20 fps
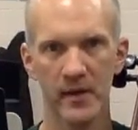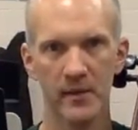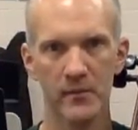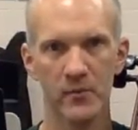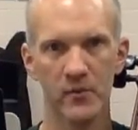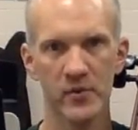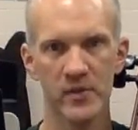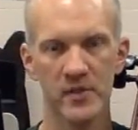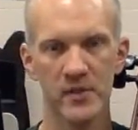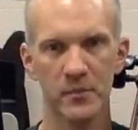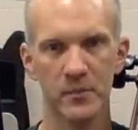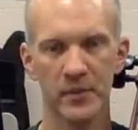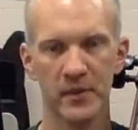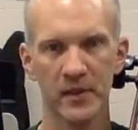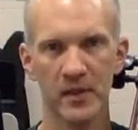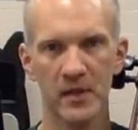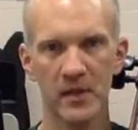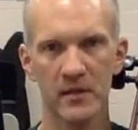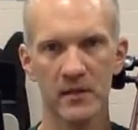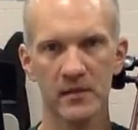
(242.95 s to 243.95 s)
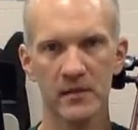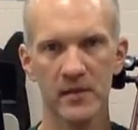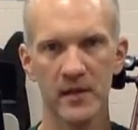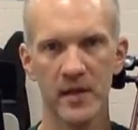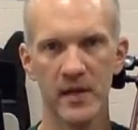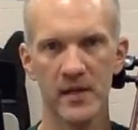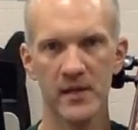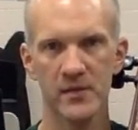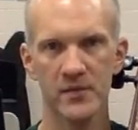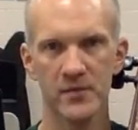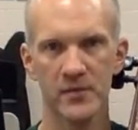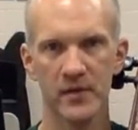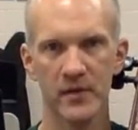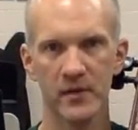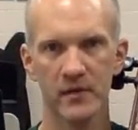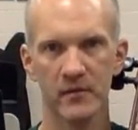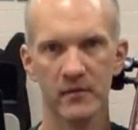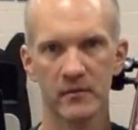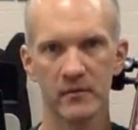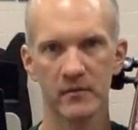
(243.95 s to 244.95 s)
I'm going to pluck the A
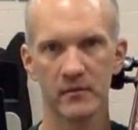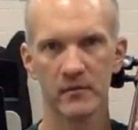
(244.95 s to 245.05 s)
string.